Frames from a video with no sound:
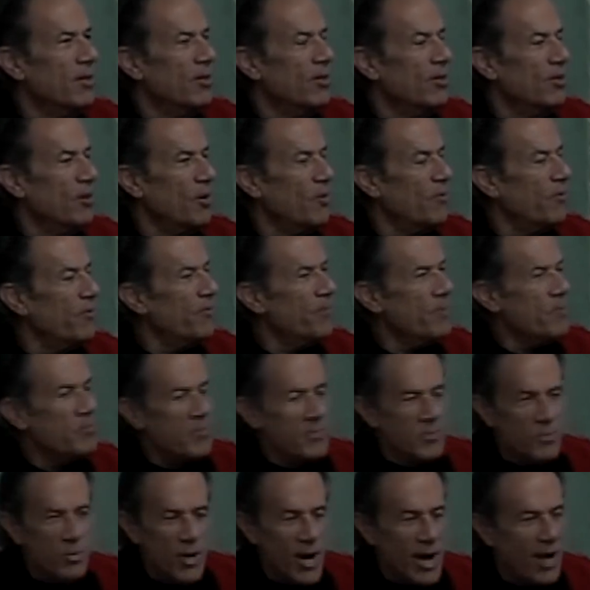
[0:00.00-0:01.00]
You know,
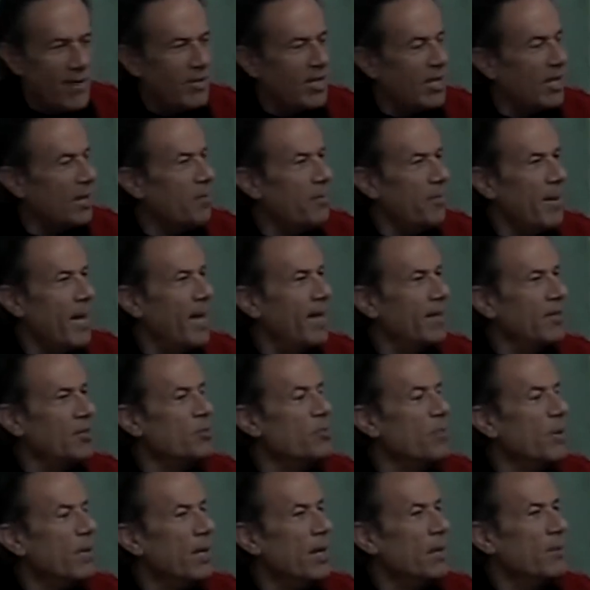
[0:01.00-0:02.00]
traveling
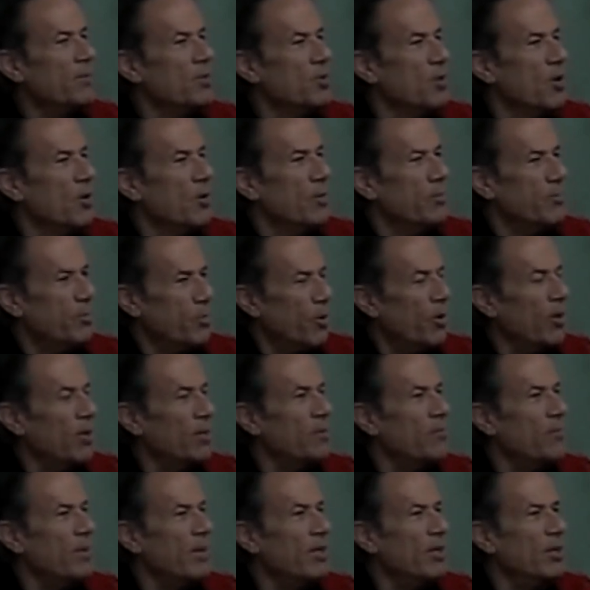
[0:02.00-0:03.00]
companions become so
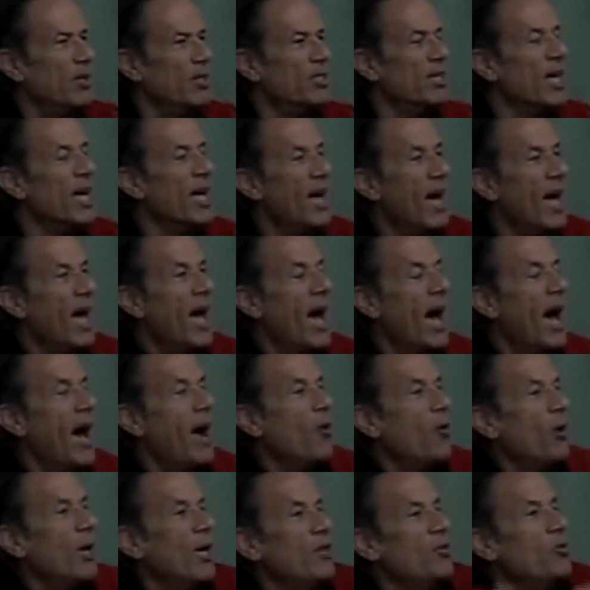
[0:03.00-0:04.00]
important because
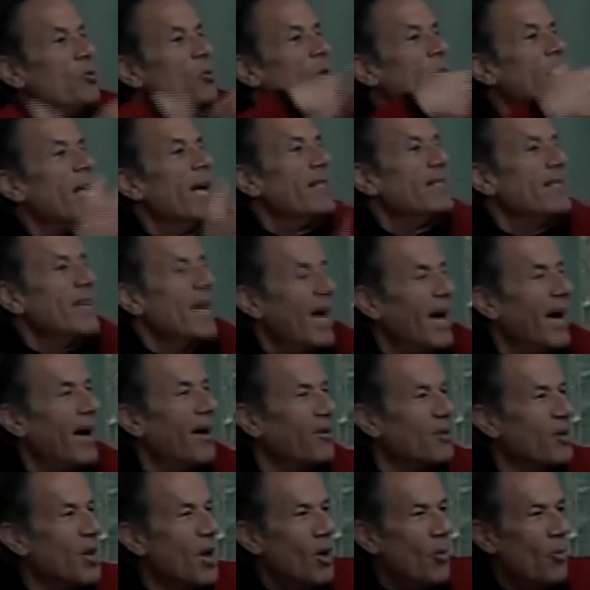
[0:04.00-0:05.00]
how can you let
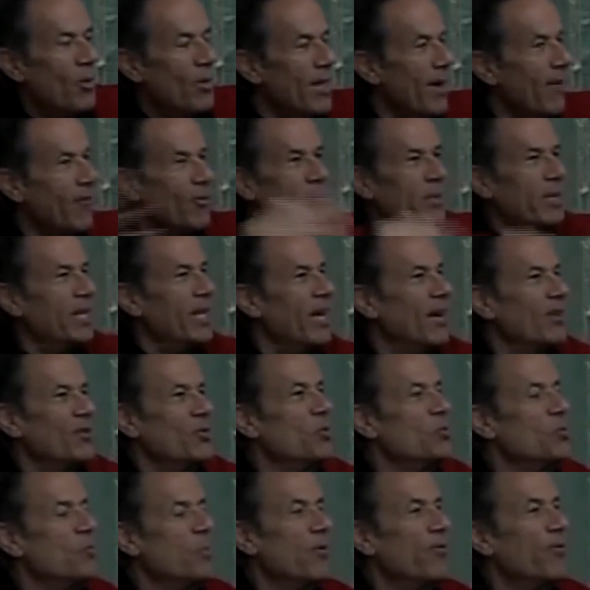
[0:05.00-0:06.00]
down with everybody else
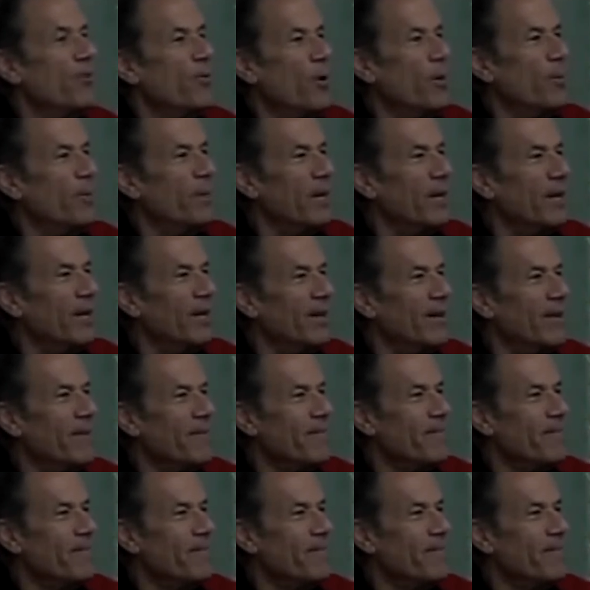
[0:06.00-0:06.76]
who's performing?